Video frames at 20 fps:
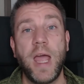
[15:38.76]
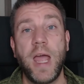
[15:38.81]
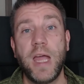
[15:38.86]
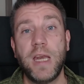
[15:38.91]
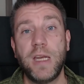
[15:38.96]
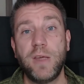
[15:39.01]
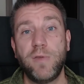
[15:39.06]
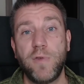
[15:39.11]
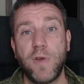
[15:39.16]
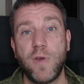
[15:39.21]

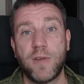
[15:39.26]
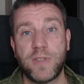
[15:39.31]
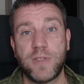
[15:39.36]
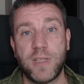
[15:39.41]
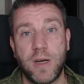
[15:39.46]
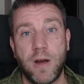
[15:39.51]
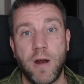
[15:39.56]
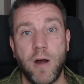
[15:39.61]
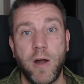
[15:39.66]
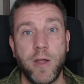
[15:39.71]
And if you have
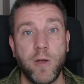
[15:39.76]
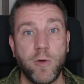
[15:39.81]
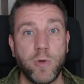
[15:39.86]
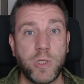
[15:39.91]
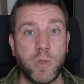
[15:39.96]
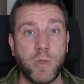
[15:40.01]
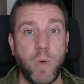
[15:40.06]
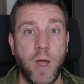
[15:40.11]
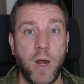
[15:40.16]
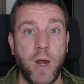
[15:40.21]

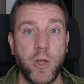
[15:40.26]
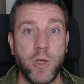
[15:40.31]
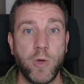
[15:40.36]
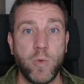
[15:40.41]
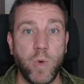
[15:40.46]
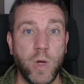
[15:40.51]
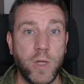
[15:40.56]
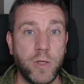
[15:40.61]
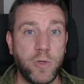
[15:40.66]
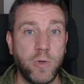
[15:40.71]
scenarios where
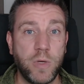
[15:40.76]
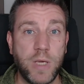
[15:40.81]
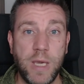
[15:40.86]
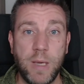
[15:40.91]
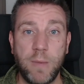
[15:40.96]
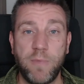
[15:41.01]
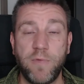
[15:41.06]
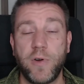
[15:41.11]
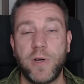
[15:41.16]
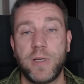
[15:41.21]
you want to
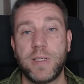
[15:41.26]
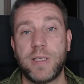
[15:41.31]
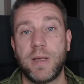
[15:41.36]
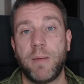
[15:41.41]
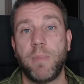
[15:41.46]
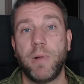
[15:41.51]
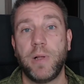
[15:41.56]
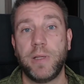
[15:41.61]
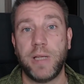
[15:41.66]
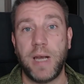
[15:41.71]
keep, for
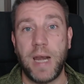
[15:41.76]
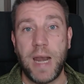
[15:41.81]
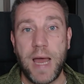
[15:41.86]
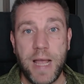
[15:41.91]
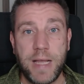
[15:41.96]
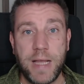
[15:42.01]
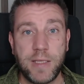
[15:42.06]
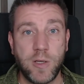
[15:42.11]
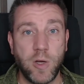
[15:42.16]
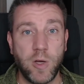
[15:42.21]
example, the
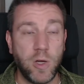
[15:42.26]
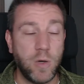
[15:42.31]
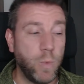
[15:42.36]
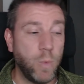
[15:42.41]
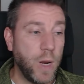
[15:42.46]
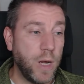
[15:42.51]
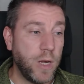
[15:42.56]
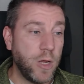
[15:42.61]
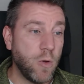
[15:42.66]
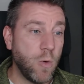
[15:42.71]
lights
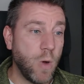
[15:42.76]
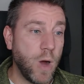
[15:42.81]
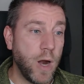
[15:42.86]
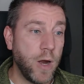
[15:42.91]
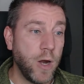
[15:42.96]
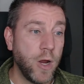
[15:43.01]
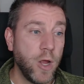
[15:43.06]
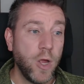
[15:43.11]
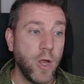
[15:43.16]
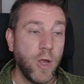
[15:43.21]
on when you
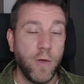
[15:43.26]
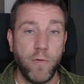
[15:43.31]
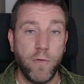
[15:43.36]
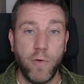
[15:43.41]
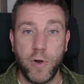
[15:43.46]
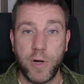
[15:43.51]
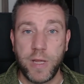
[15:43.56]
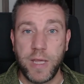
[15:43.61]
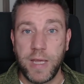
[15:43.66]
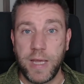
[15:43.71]
are
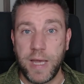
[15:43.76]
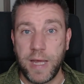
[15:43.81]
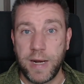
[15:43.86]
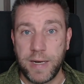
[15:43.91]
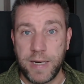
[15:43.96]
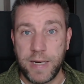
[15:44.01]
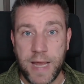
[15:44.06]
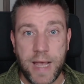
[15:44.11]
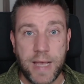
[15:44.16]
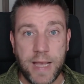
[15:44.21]
working at
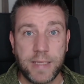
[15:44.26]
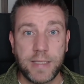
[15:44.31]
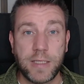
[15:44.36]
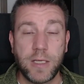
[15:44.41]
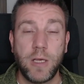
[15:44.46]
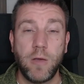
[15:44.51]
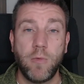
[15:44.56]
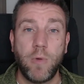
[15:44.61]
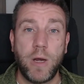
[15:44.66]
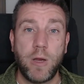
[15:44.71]
a
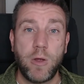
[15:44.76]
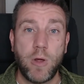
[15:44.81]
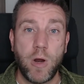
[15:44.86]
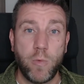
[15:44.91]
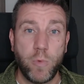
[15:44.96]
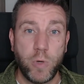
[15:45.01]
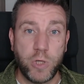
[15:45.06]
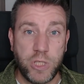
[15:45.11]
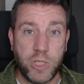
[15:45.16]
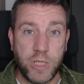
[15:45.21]
desk, when you
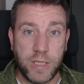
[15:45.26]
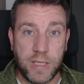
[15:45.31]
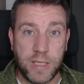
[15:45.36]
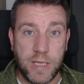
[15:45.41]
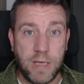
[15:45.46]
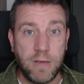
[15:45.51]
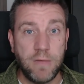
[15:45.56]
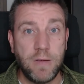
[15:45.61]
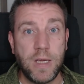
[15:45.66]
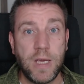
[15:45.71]
are watching
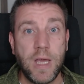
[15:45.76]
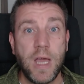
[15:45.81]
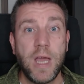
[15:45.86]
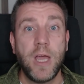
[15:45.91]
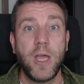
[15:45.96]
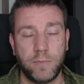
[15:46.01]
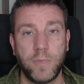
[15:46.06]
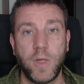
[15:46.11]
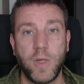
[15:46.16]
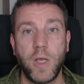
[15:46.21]
TV,
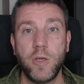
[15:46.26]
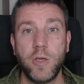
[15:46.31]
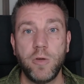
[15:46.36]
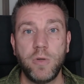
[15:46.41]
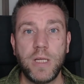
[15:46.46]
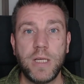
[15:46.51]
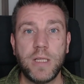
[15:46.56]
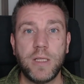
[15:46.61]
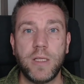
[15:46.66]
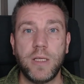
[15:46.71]

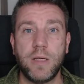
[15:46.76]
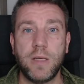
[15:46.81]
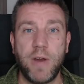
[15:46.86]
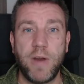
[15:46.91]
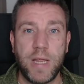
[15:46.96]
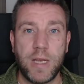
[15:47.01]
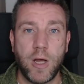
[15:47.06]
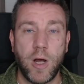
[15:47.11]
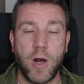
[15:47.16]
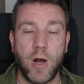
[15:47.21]
you need the
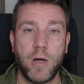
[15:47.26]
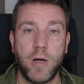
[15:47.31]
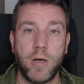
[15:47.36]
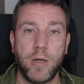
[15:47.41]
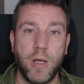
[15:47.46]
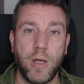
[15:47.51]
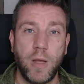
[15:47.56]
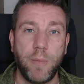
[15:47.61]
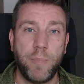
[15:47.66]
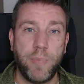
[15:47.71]

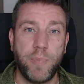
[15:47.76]
radar